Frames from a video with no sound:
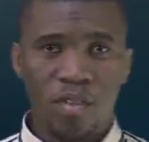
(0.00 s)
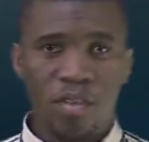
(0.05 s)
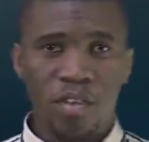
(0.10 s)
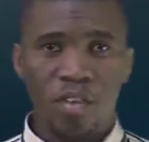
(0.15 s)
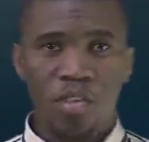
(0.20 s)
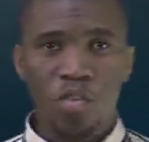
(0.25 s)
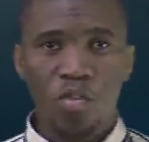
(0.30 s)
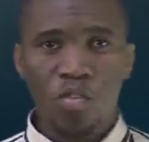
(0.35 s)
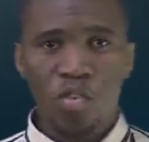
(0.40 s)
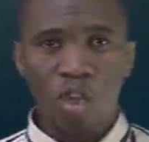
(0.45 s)

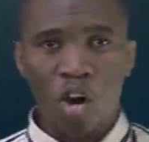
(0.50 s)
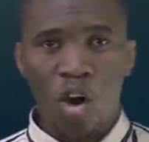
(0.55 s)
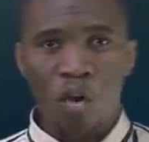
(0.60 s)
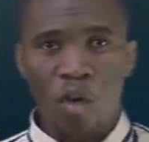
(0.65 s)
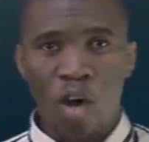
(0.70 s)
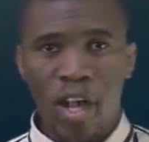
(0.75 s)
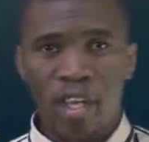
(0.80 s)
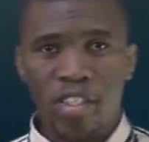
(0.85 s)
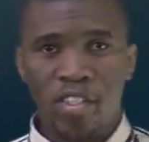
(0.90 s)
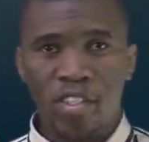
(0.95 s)
You know
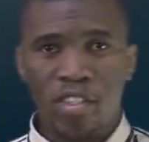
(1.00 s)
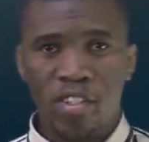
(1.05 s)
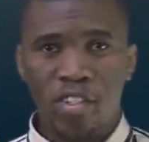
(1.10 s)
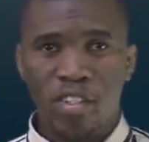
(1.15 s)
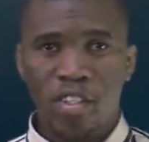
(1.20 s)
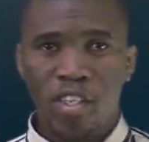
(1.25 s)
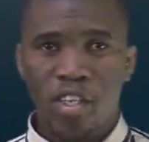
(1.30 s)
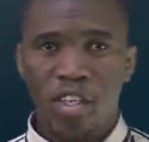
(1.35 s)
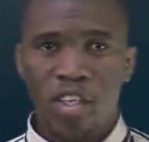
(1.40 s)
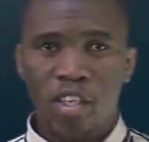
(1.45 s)
what?
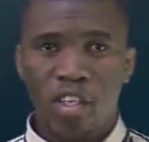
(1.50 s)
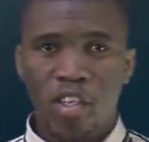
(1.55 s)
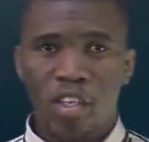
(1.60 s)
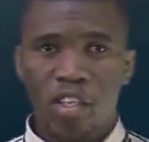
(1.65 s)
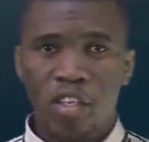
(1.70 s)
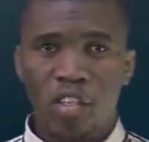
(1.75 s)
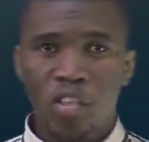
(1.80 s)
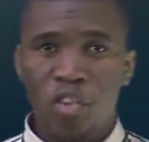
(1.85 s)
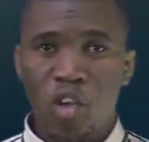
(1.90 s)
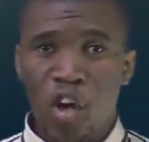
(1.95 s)

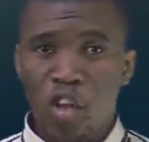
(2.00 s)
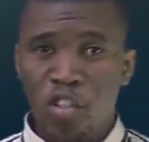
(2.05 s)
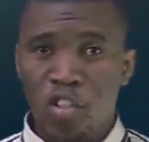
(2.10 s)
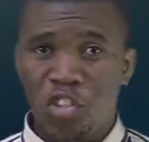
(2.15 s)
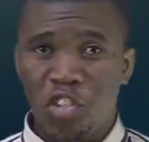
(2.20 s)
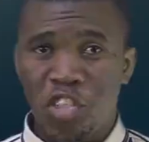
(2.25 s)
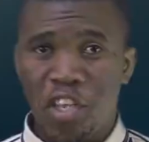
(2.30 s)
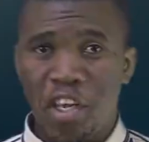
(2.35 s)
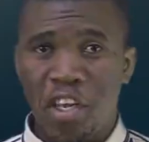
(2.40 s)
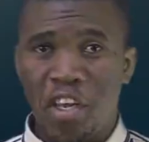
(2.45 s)
Don't
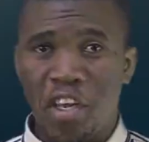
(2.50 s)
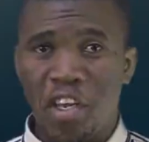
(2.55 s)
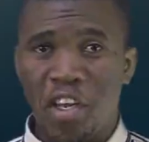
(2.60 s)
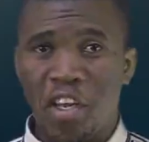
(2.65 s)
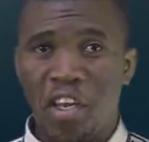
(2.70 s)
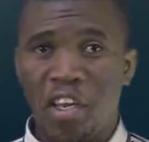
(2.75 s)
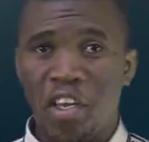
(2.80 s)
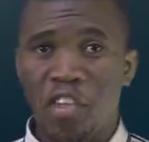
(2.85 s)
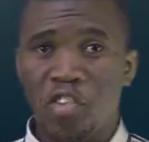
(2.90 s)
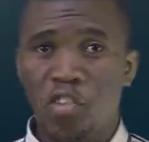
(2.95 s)
share
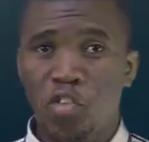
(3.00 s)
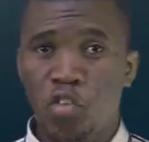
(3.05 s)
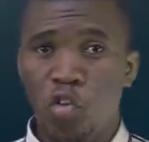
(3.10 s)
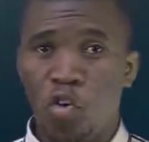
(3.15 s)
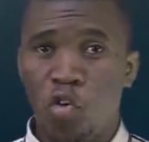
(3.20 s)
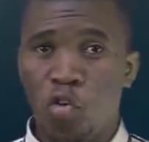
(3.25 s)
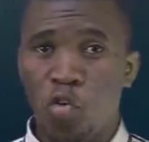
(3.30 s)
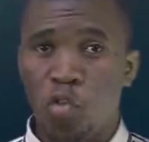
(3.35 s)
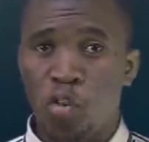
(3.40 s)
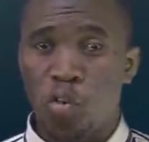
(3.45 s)
a
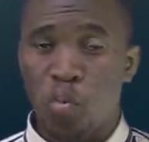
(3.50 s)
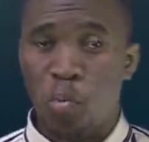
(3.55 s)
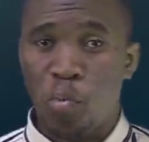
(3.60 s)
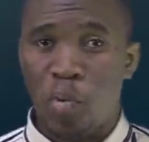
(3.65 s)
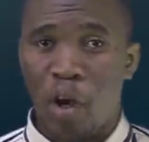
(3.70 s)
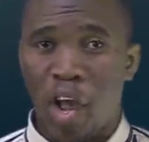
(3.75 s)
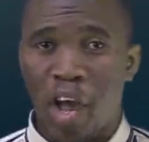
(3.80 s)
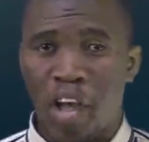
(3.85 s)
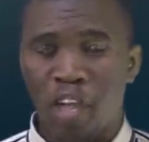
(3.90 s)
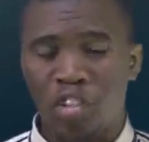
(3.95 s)

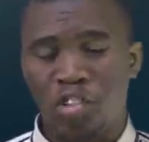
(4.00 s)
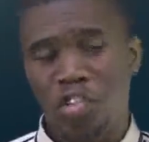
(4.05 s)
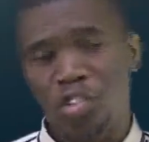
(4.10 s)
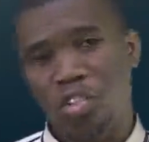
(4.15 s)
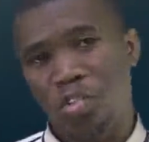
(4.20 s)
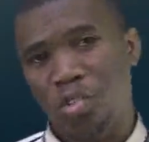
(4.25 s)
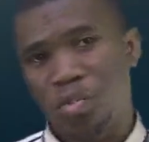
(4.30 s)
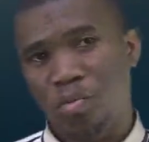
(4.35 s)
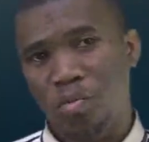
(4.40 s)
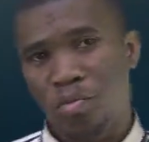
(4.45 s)
toothbrush.
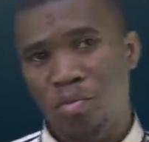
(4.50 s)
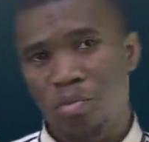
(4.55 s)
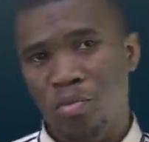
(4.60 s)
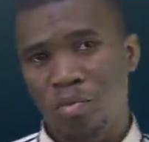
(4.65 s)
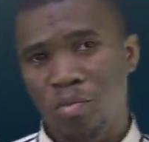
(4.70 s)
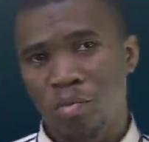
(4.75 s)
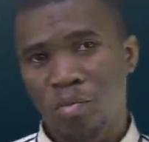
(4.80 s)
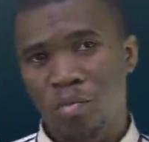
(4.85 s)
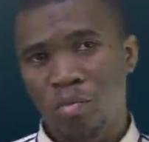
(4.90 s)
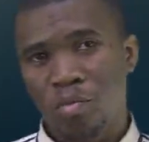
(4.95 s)

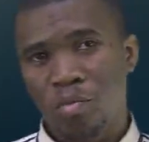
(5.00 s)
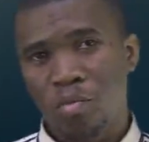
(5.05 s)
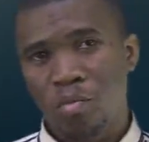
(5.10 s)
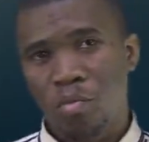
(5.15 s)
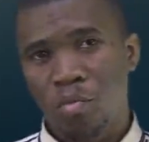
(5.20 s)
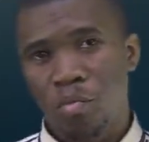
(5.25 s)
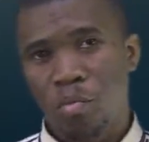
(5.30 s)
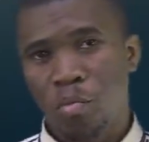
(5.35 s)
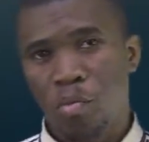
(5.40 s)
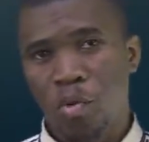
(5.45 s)

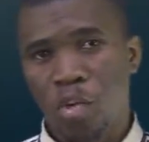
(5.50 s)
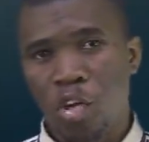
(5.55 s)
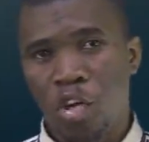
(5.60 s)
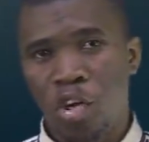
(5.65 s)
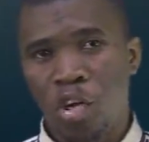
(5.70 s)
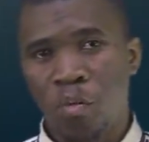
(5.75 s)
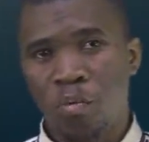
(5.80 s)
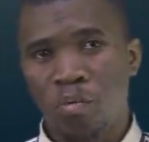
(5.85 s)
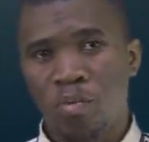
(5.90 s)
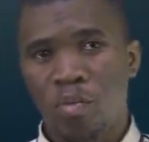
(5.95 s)

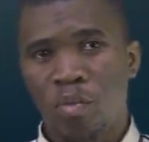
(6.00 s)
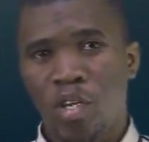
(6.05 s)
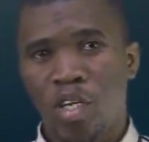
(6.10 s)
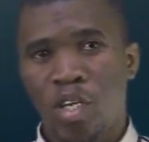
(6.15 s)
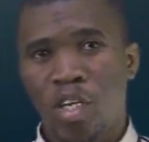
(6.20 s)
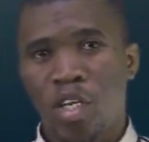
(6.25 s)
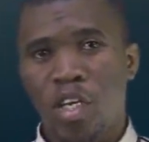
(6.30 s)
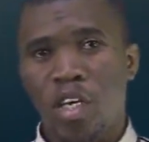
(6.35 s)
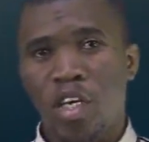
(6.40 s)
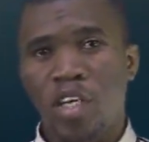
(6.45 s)
Broom,
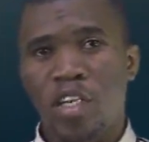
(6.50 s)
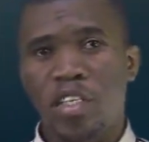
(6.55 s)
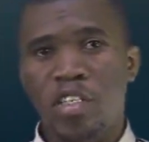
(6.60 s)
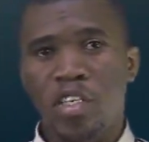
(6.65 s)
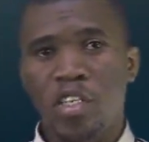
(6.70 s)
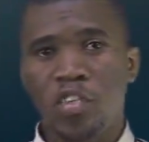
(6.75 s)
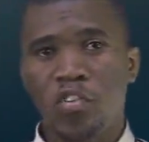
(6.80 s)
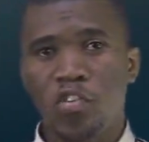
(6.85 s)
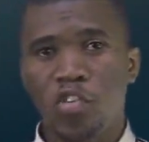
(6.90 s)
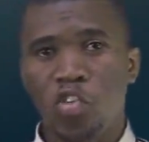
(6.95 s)
it
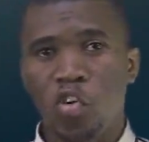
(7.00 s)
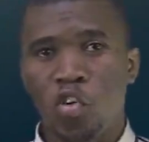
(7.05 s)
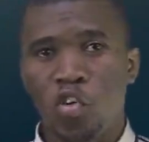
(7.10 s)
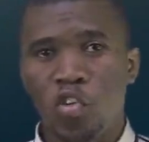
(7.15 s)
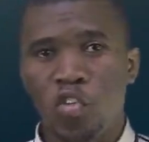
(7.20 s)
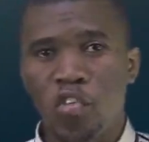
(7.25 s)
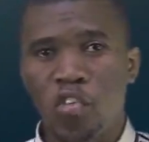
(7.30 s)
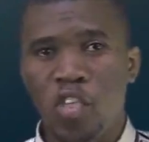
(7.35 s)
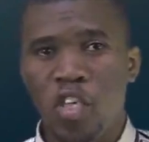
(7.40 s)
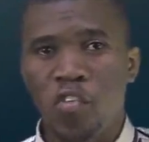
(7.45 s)
is
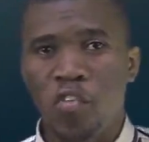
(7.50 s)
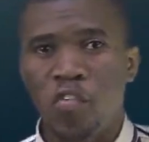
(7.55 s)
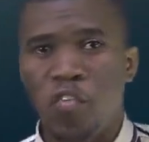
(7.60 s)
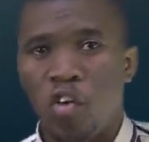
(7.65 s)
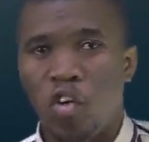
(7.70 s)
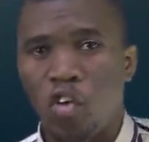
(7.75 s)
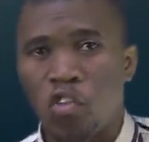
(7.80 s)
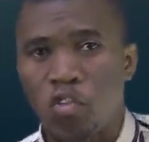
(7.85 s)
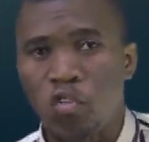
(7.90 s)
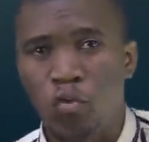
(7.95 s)
used
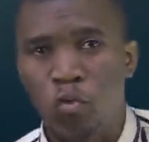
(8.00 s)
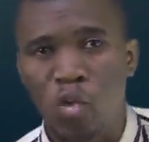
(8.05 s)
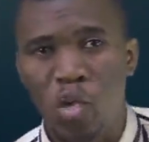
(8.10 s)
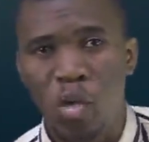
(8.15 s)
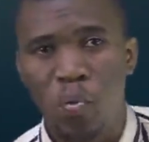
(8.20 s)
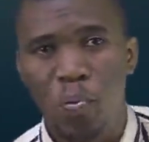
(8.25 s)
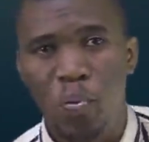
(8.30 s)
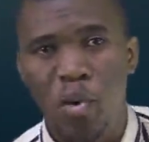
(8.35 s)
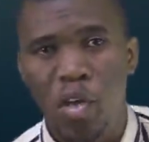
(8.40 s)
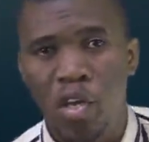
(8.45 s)
for
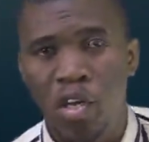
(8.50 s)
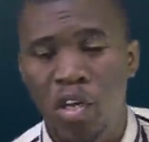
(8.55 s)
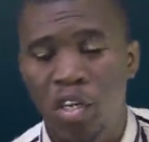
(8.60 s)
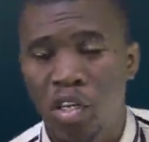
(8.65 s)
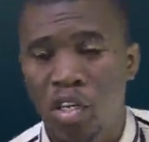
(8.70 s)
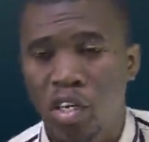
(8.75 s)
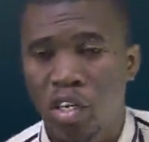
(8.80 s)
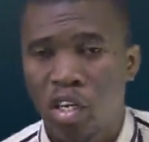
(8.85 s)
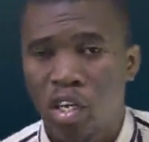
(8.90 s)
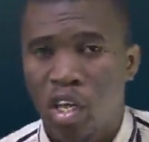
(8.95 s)
sweeping
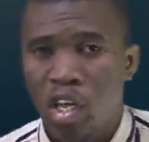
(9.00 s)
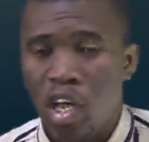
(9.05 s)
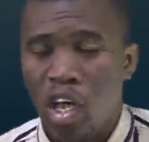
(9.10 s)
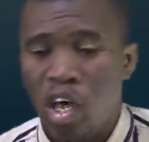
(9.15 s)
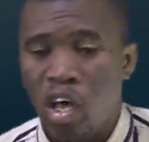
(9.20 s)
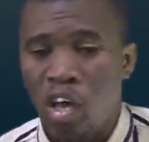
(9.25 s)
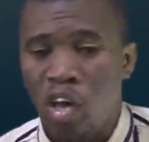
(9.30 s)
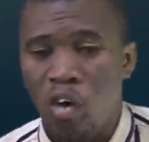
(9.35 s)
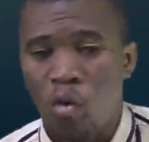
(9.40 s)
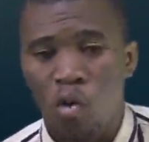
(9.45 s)

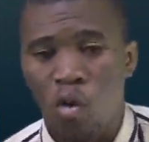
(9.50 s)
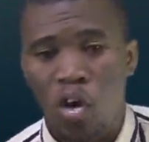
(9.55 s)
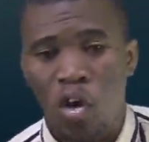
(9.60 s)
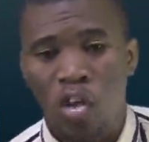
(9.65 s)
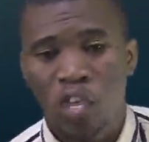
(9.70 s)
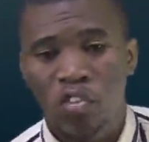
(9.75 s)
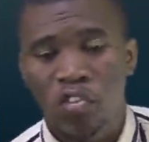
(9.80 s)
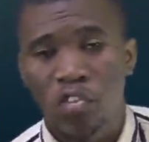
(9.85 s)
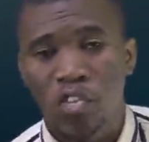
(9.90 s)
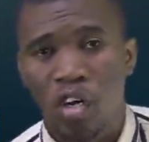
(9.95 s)

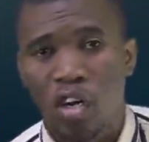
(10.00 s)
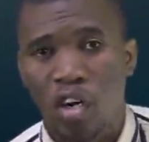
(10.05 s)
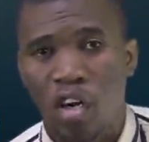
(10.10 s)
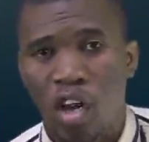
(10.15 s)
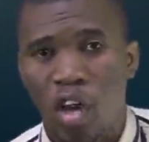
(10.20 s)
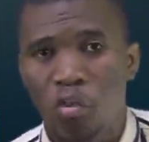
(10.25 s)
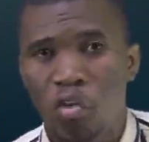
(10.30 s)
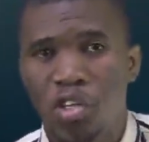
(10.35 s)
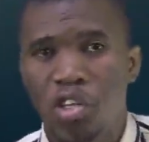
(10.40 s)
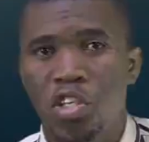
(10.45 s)
our
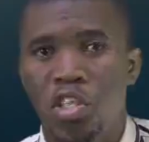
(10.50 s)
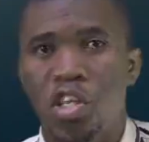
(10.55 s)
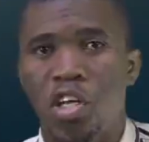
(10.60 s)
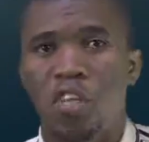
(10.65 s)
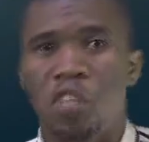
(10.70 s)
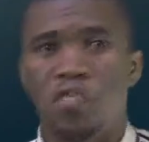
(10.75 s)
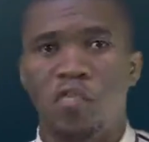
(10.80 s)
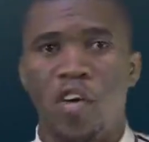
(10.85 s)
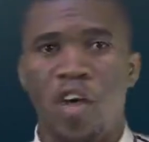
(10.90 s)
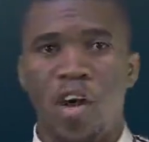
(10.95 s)
surrounding
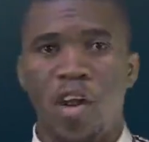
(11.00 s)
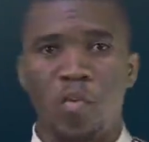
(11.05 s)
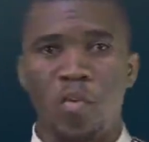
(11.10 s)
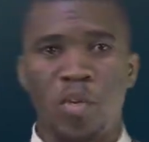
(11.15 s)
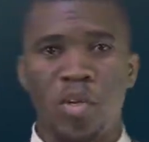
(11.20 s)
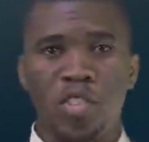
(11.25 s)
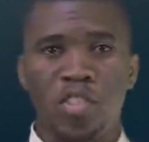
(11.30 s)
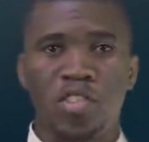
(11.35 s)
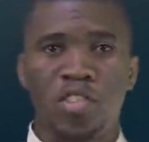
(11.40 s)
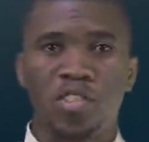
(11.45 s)

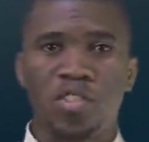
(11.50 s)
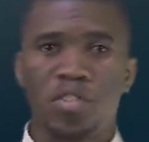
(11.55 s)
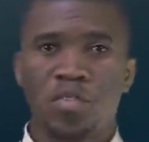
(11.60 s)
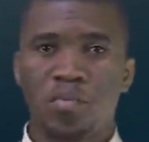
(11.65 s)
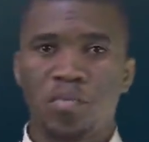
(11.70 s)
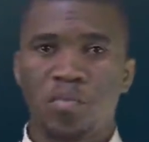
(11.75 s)
environment.